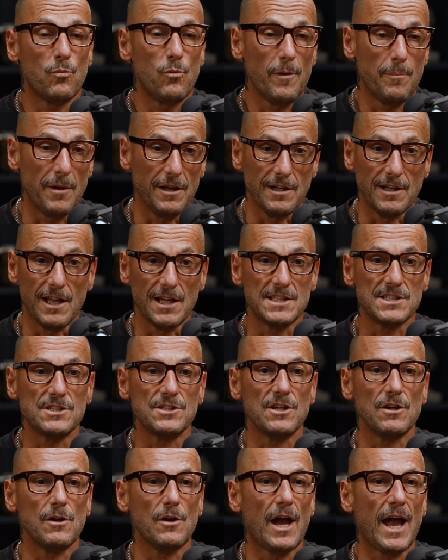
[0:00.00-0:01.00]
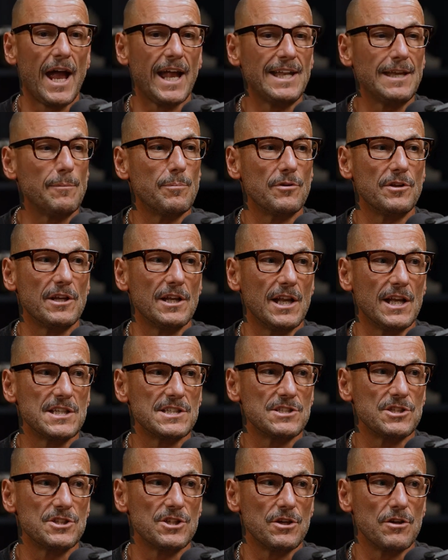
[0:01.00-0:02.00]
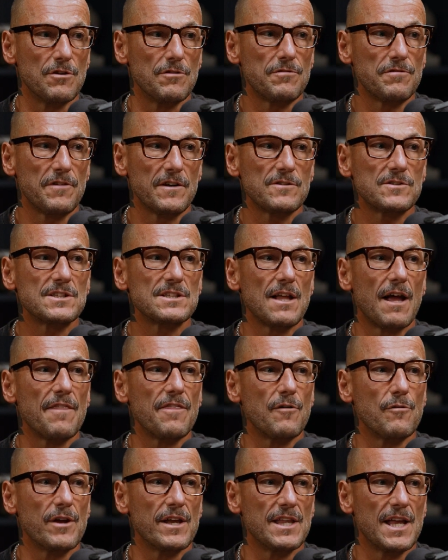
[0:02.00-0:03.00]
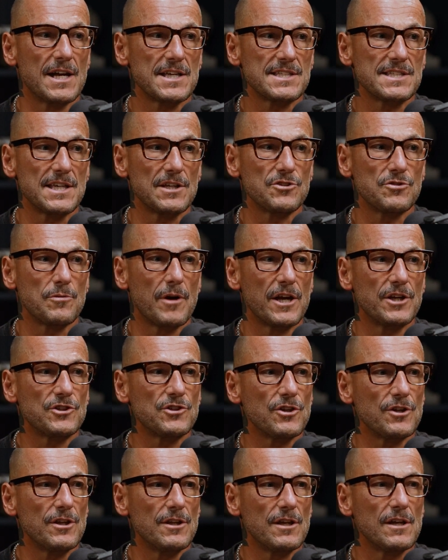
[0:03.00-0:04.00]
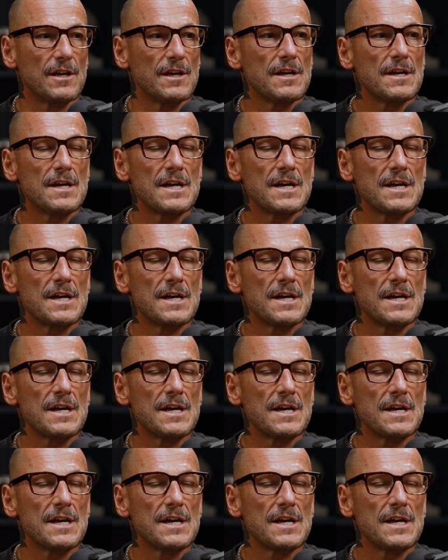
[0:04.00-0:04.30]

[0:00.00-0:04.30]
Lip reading: women need to do, anybody needs to do who feels like they're in that situation,